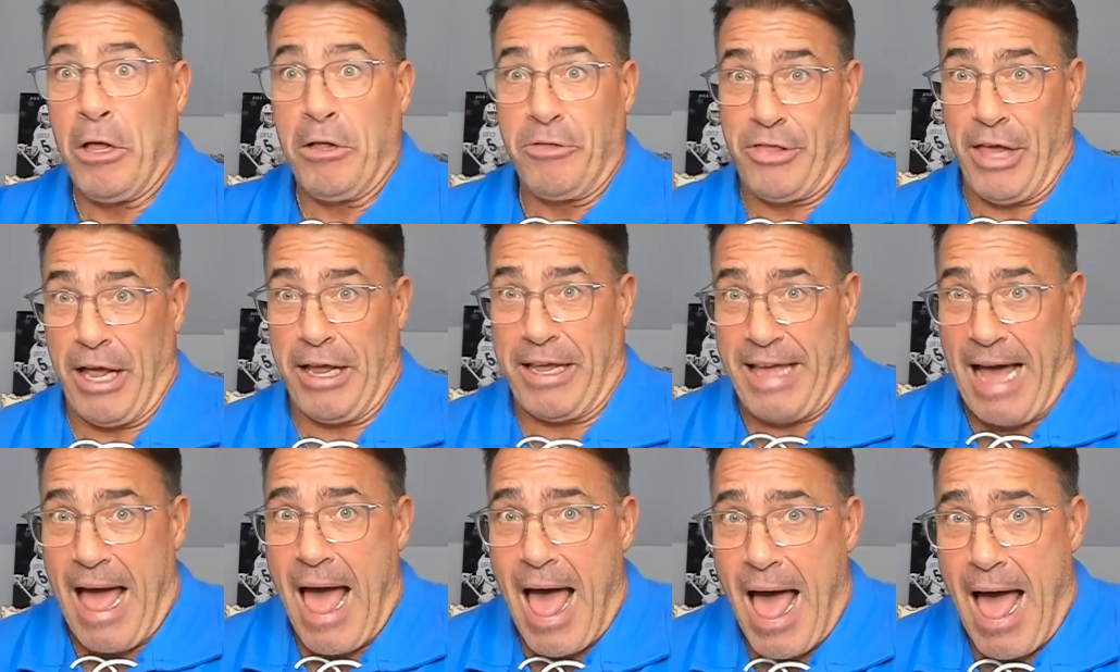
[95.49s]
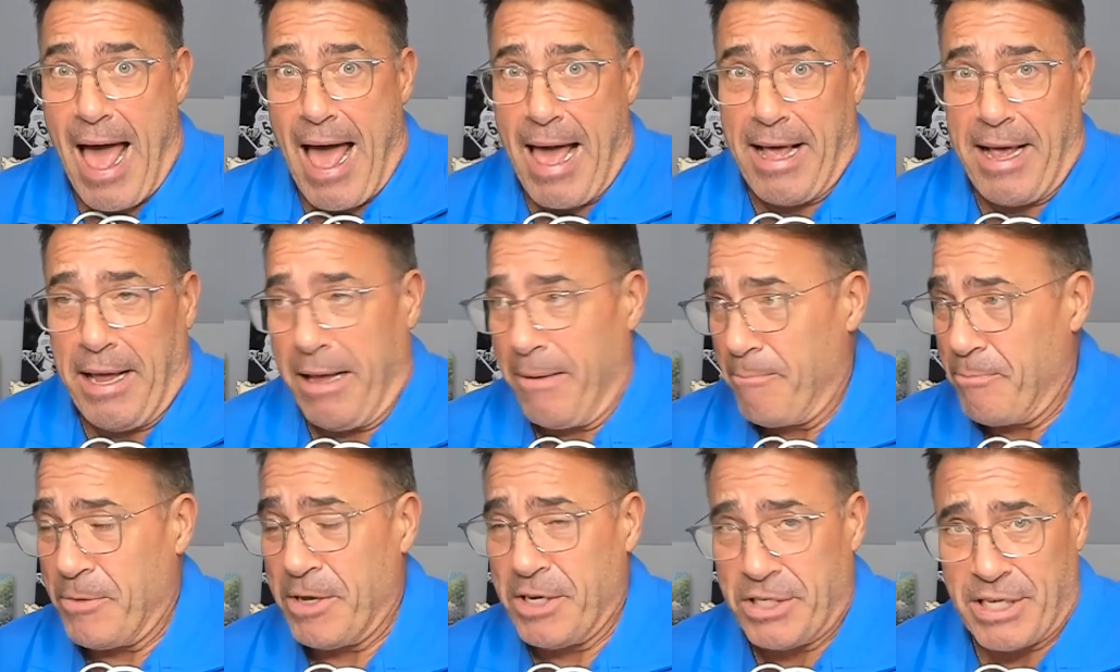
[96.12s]
The guy
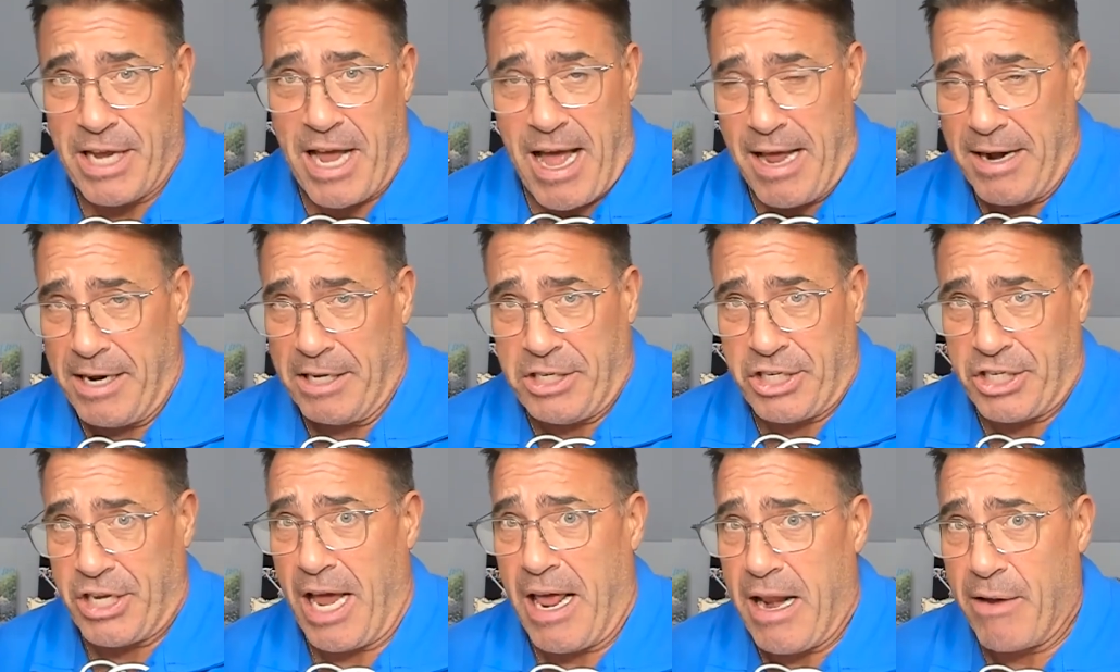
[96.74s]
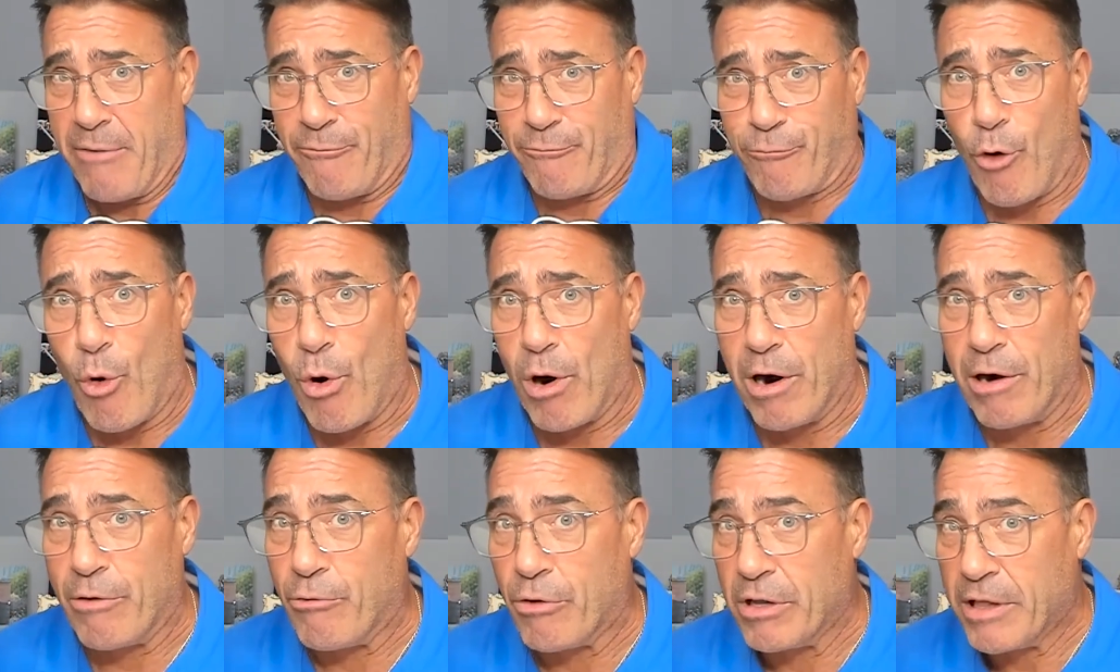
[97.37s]
is on the Senate
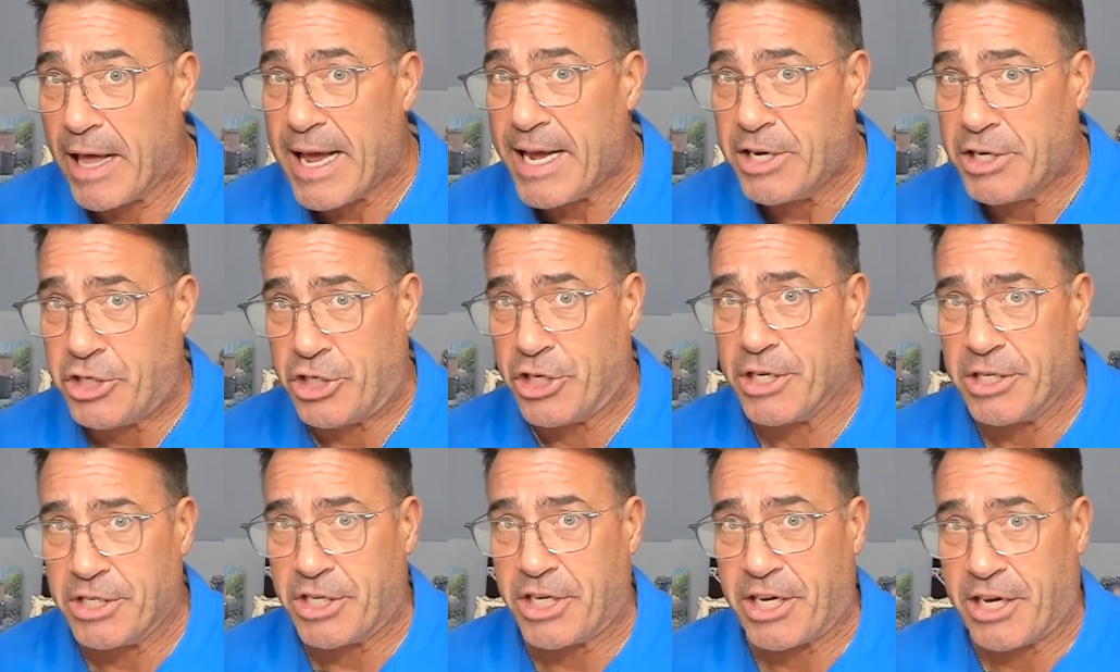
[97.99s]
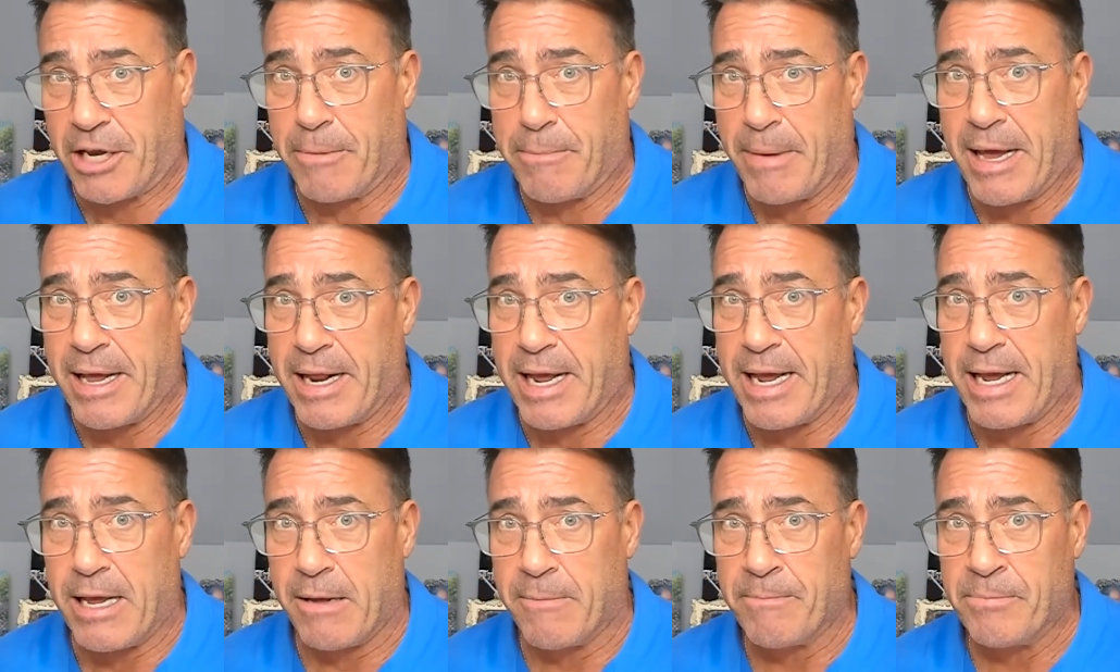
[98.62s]
Foreign Relations
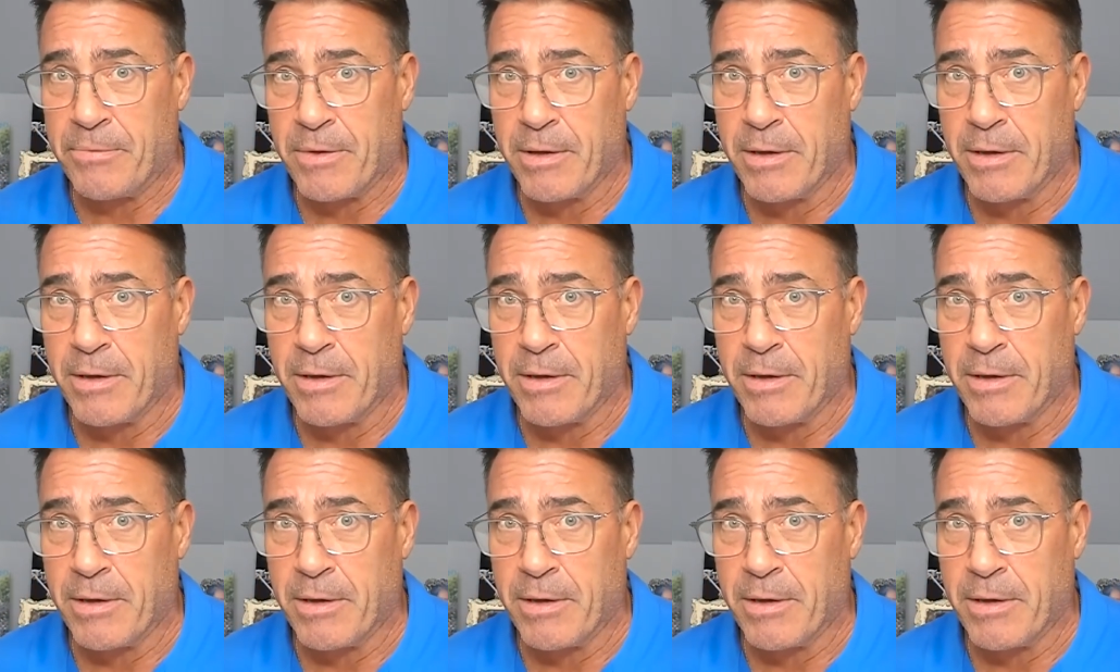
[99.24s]
Committee.